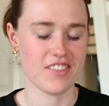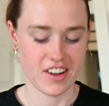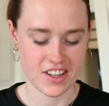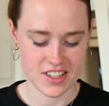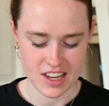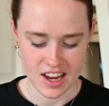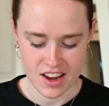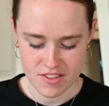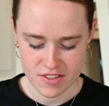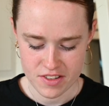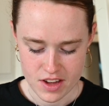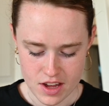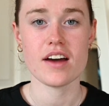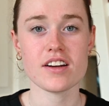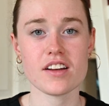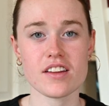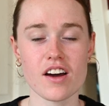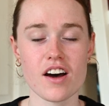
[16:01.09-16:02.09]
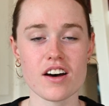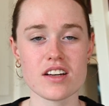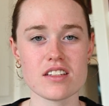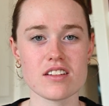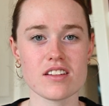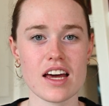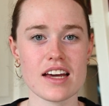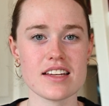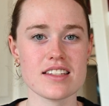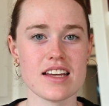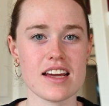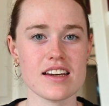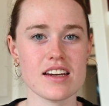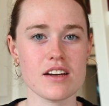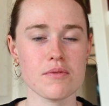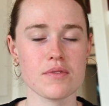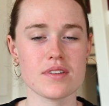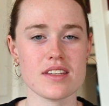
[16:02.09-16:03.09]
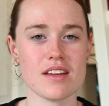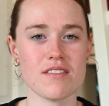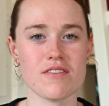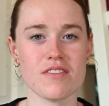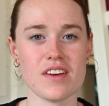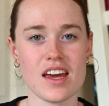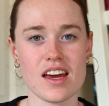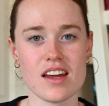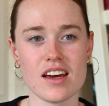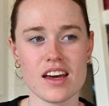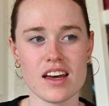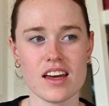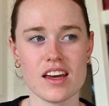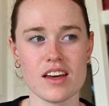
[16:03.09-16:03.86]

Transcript: very safe. Another hostel that I stayed in was in Vienna.